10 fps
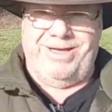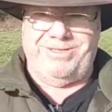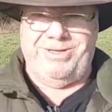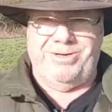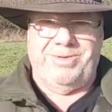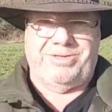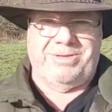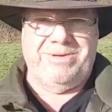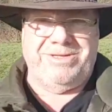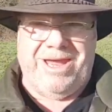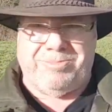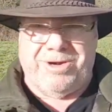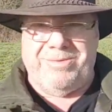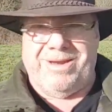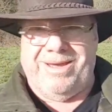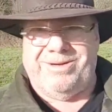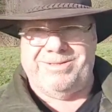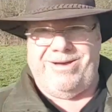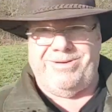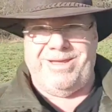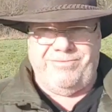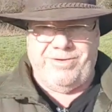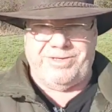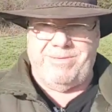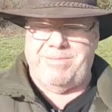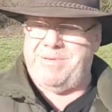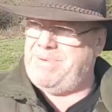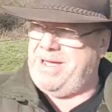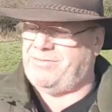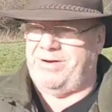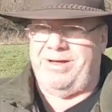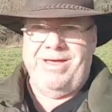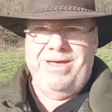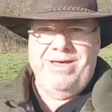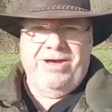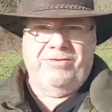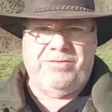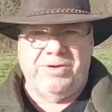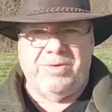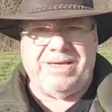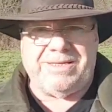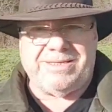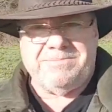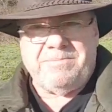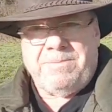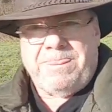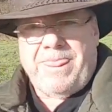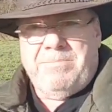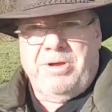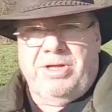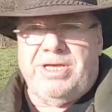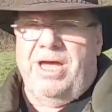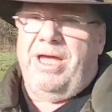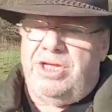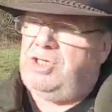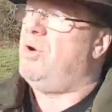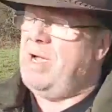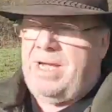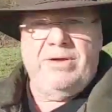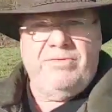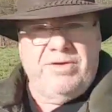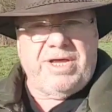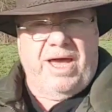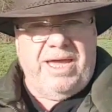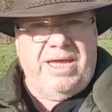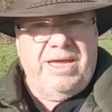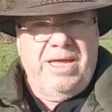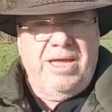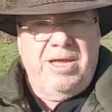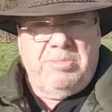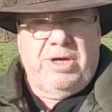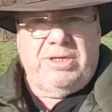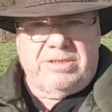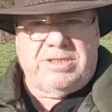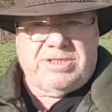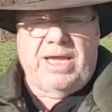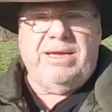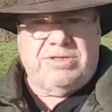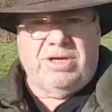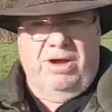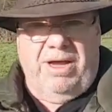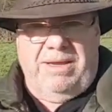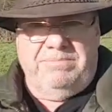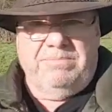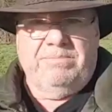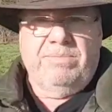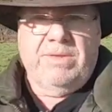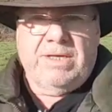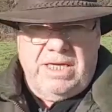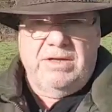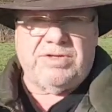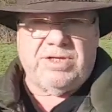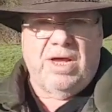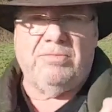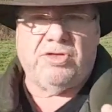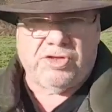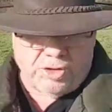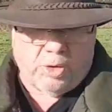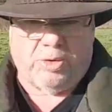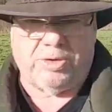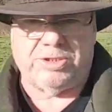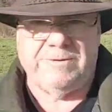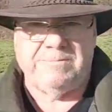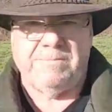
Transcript: had to deal with some debris when I got down here. First time I've been back for a few weeks. But enjoy the day, but at the same time, give some thought